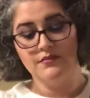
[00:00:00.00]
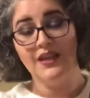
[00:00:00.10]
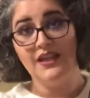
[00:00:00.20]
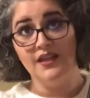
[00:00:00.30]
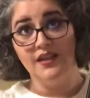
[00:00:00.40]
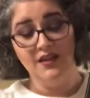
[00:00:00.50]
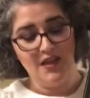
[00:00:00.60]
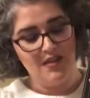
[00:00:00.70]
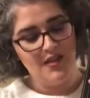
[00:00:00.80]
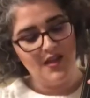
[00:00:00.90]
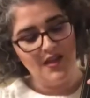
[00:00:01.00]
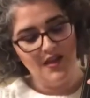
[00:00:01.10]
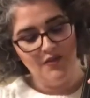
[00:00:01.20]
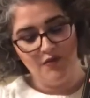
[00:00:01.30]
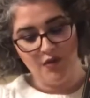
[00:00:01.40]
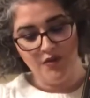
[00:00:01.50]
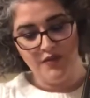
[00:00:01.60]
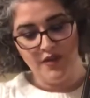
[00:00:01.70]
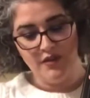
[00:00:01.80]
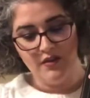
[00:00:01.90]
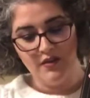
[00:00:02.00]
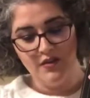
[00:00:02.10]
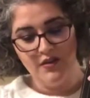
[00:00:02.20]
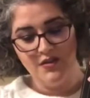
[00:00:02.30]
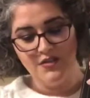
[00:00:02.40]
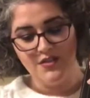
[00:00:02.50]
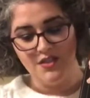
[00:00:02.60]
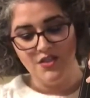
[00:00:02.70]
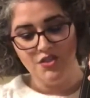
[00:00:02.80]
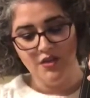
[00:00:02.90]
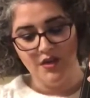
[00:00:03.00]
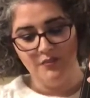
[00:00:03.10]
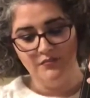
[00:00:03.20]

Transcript: E, and then 4th finger C sharp.